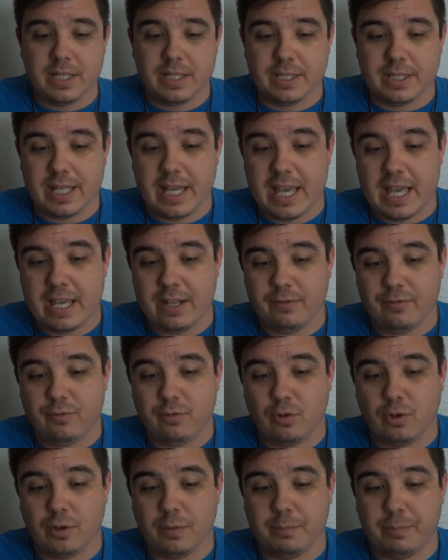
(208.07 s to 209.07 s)
Then
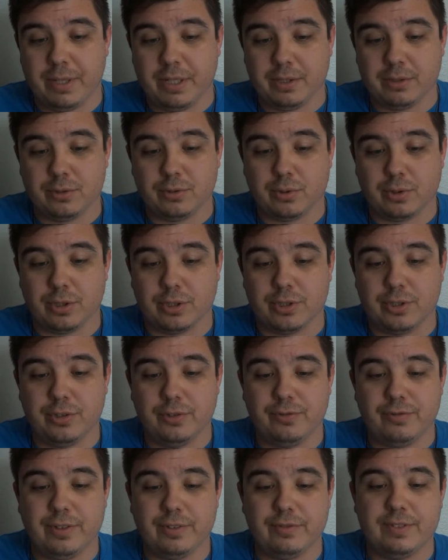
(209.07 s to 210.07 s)
for Bellator
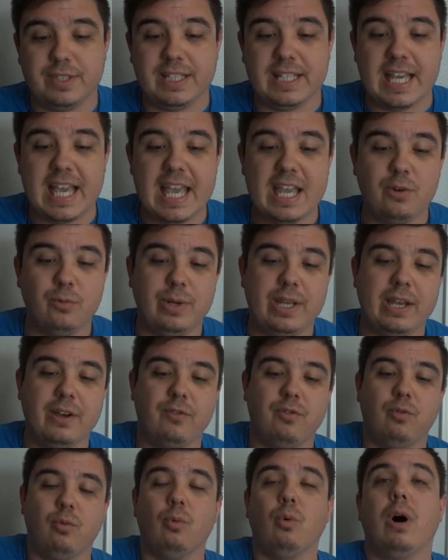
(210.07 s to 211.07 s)
258, we
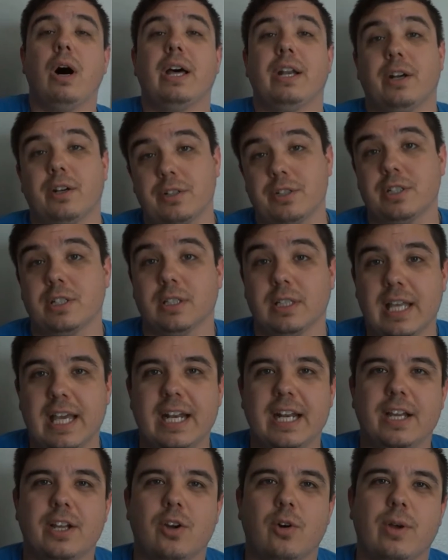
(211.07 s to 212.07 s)
have Juan
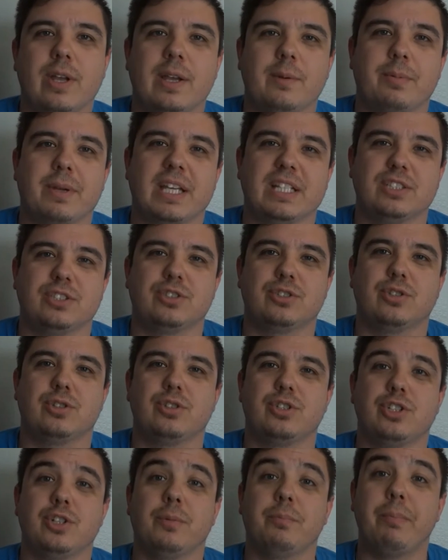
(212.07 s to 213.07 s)
Archuleta going up against
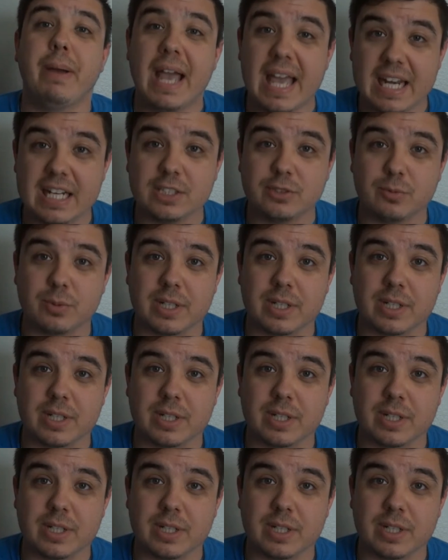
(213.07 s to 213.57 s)
Sergio Pettis.